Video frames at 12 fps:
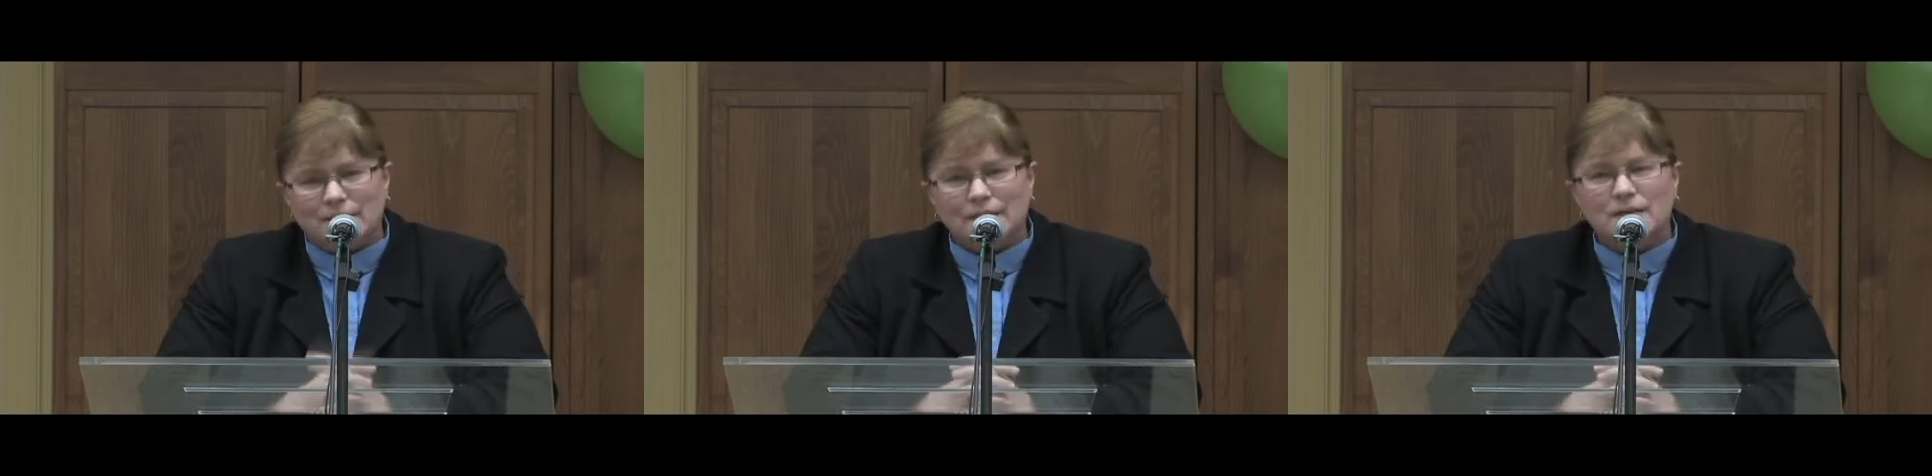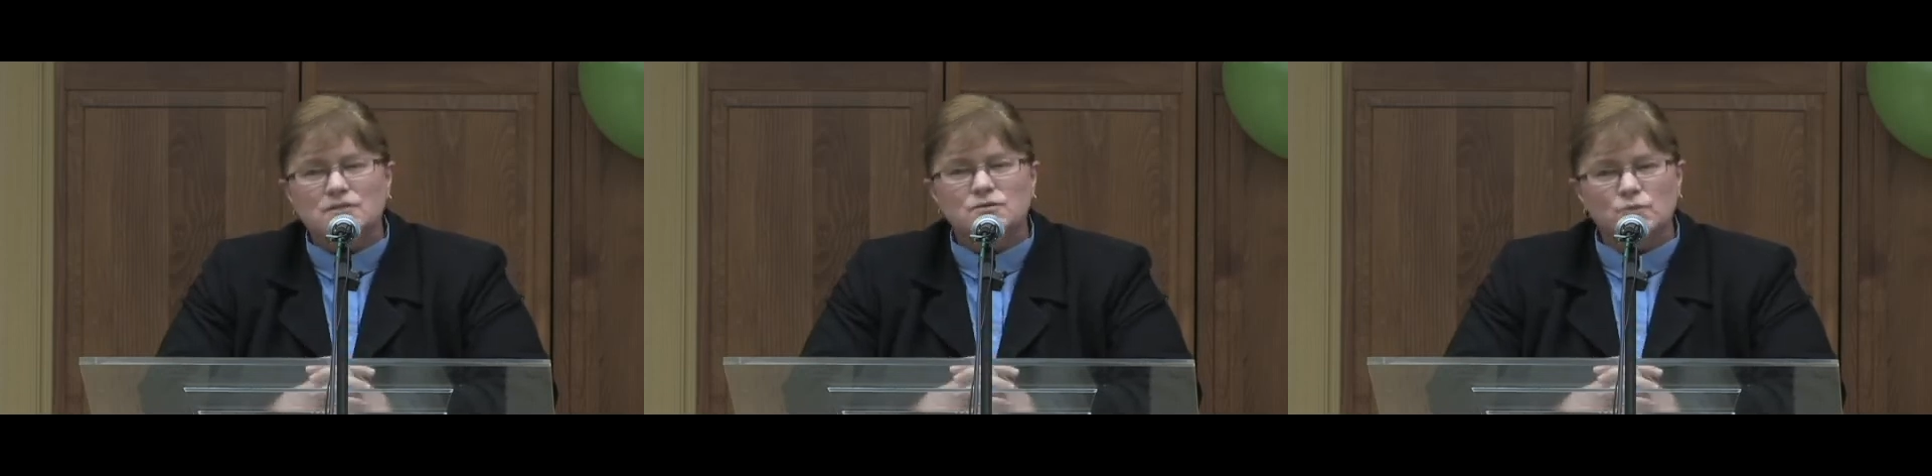
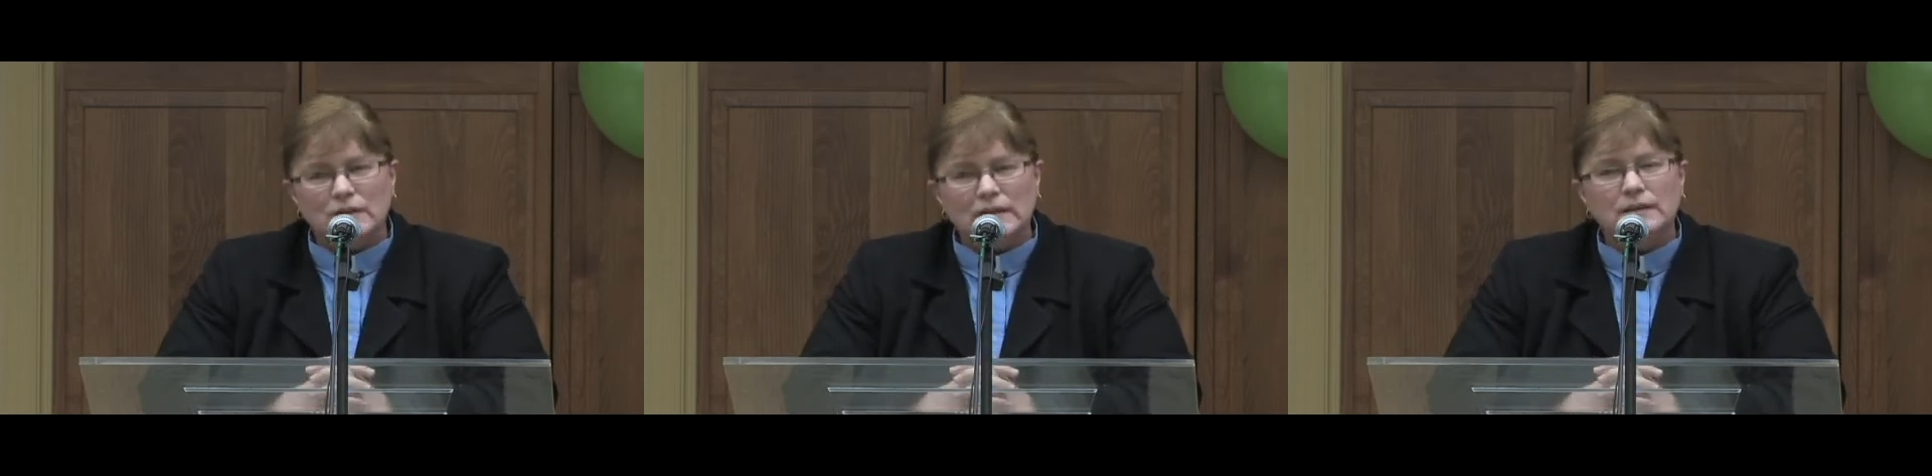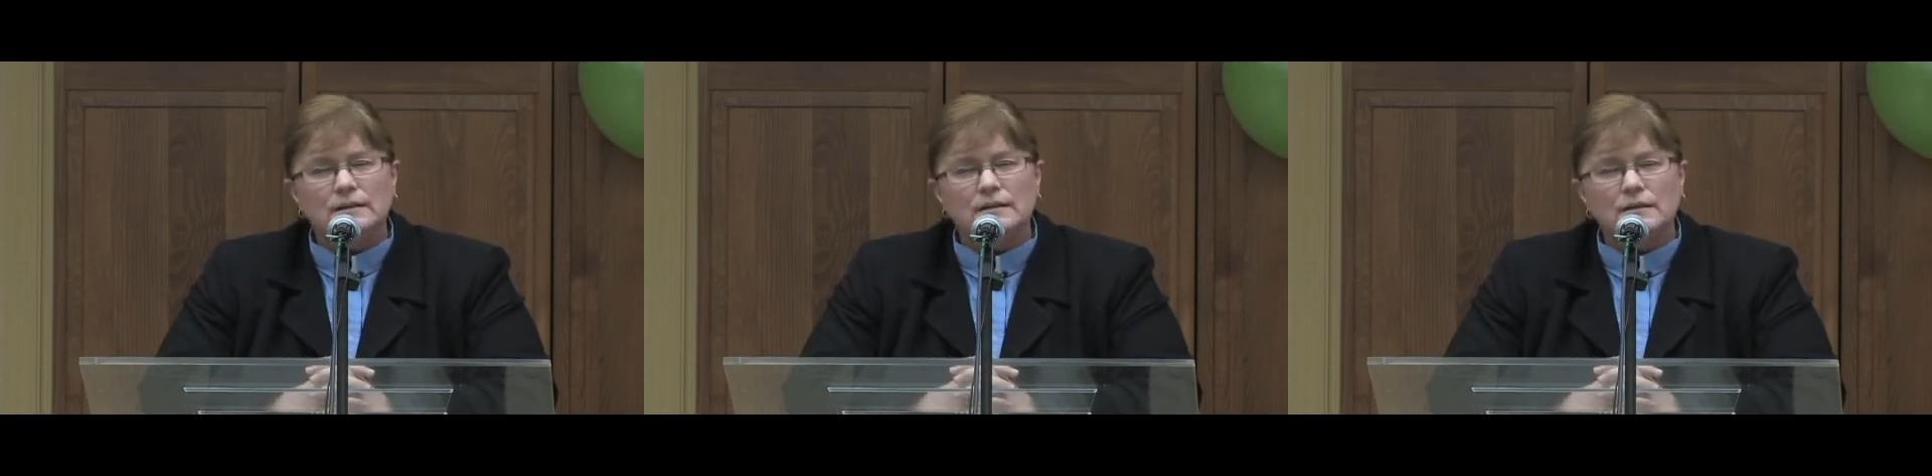There's
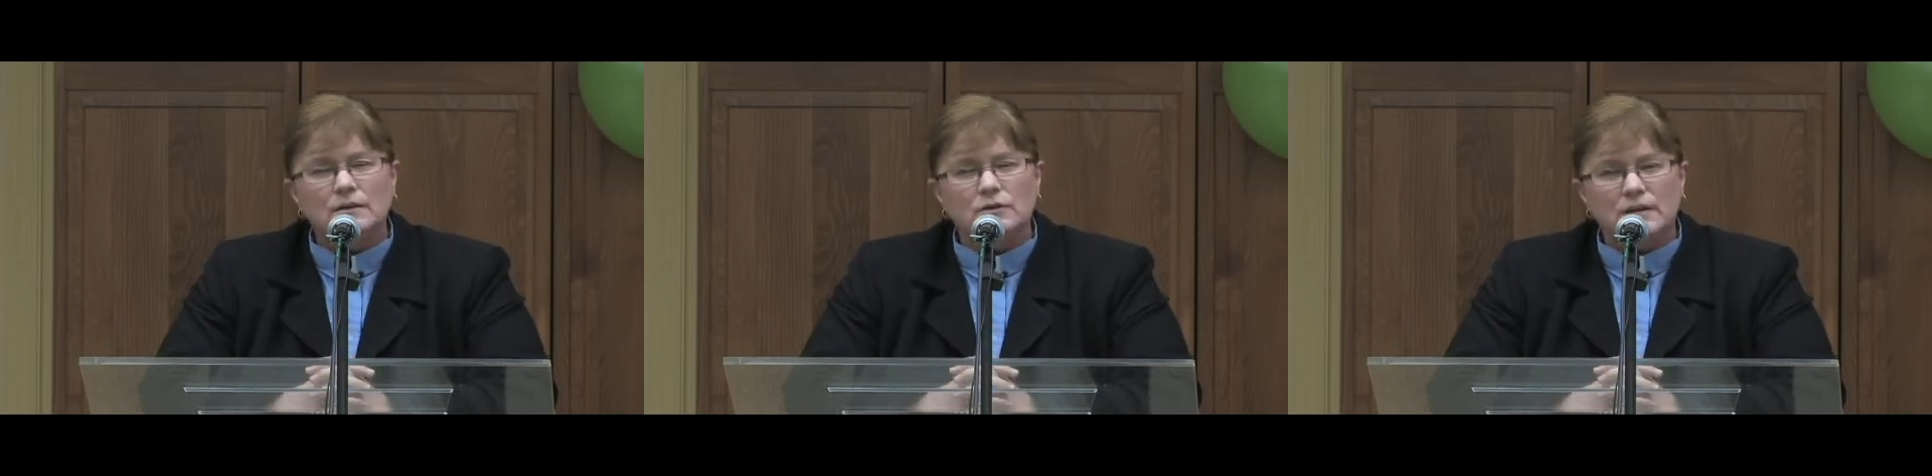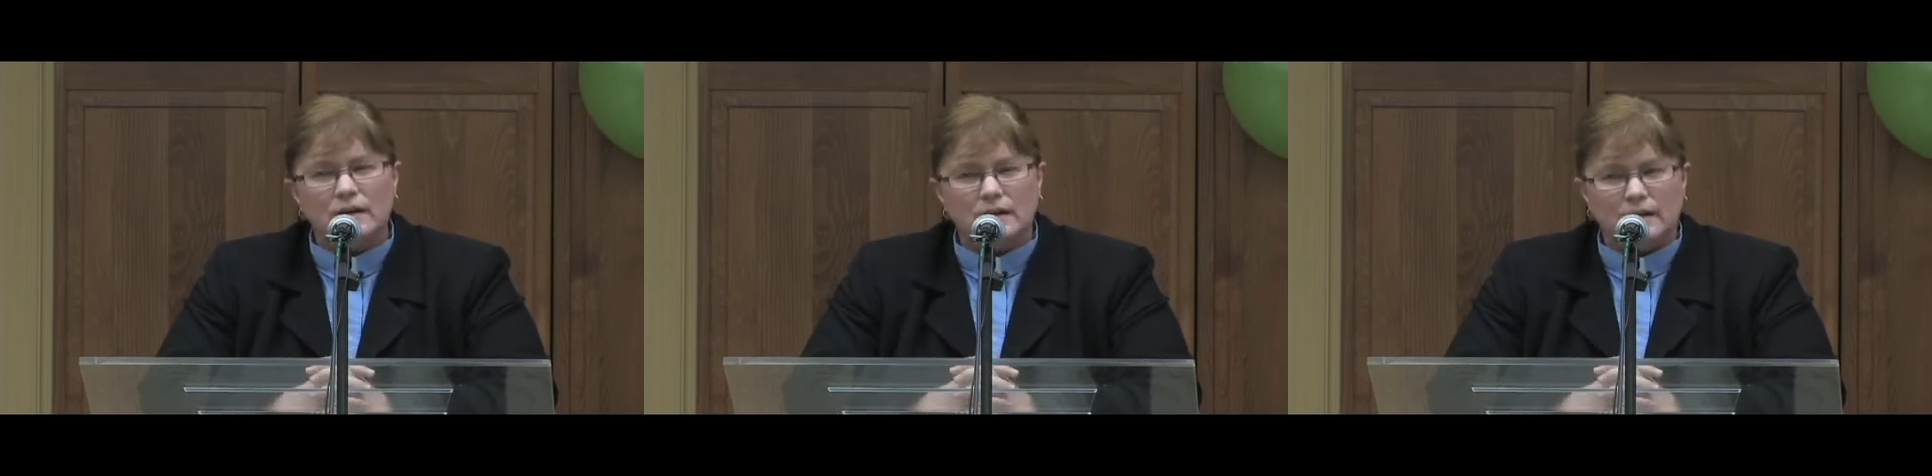really no
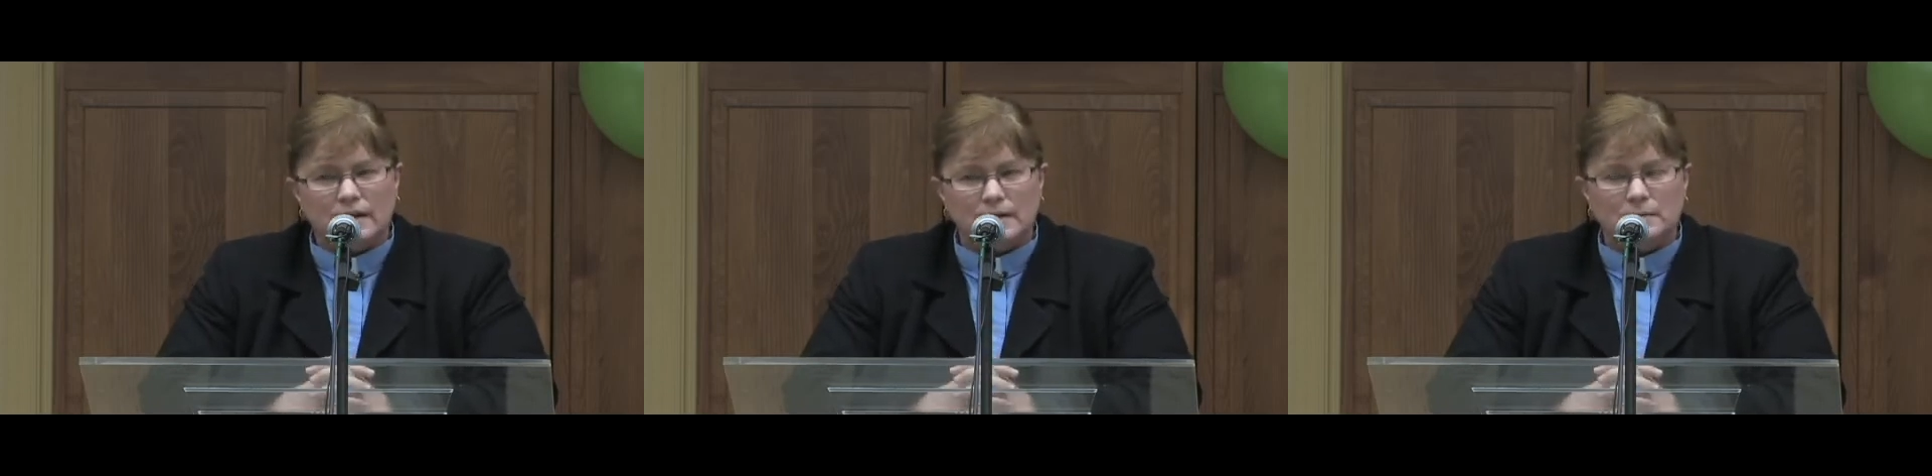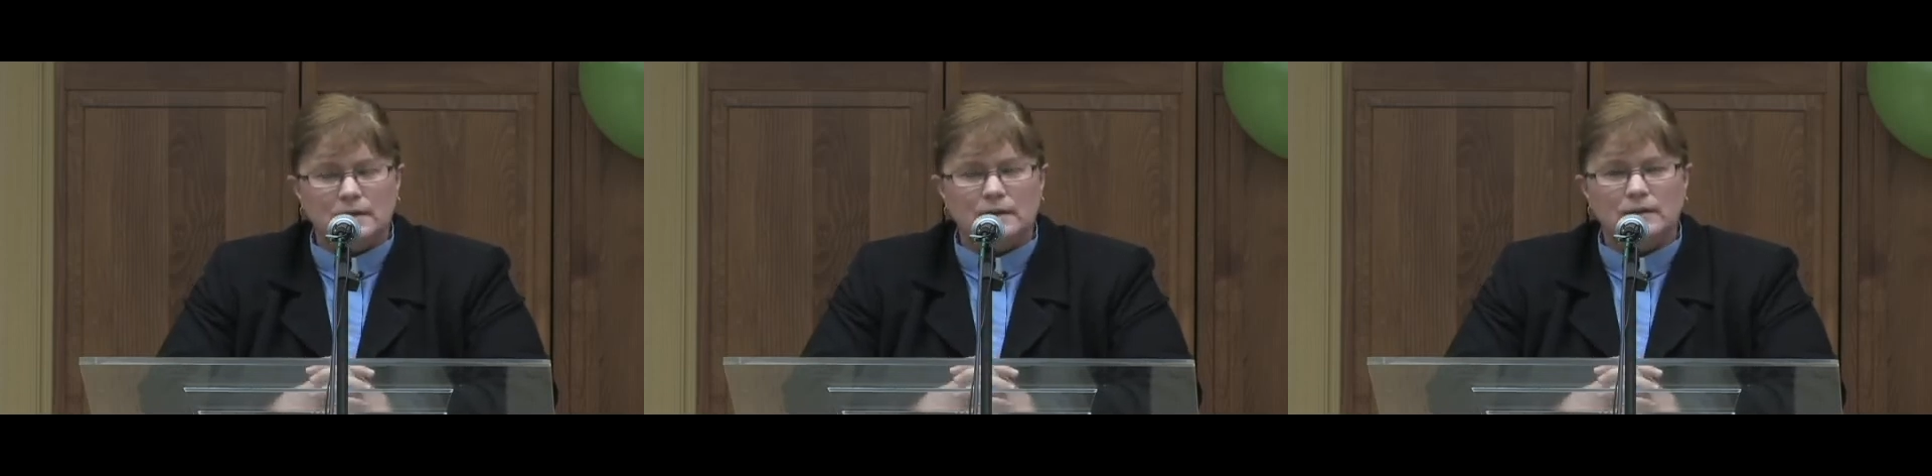
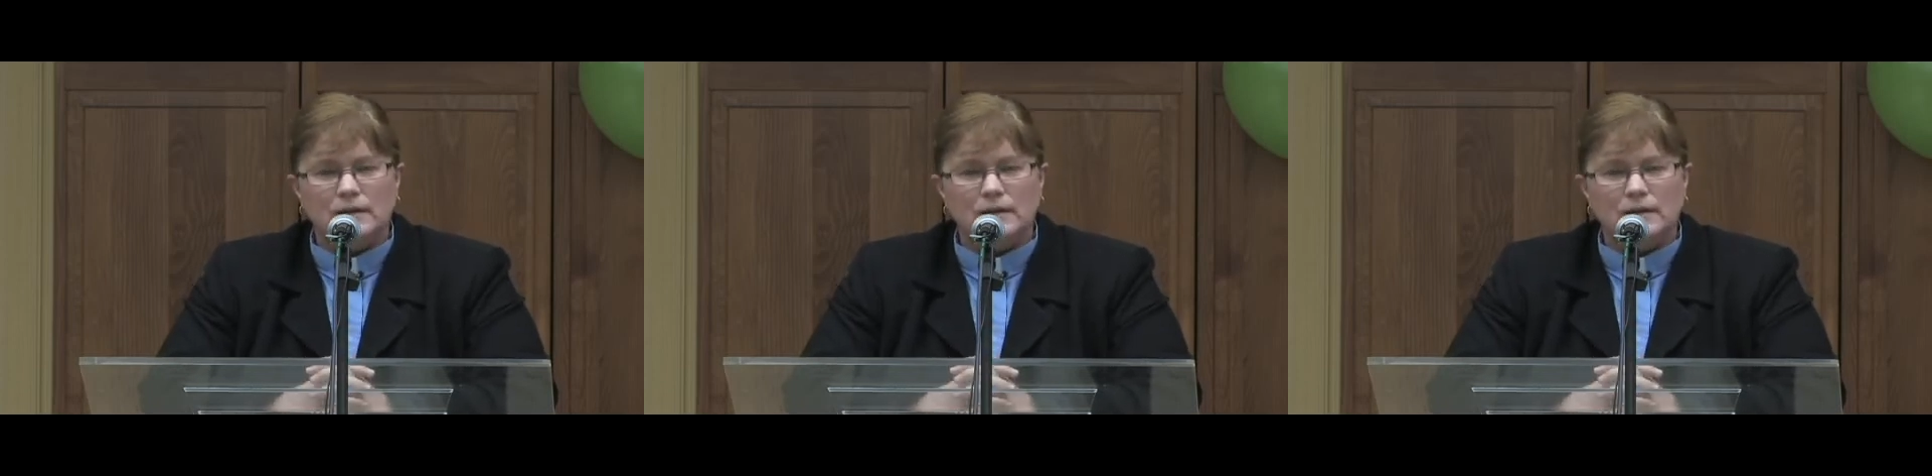time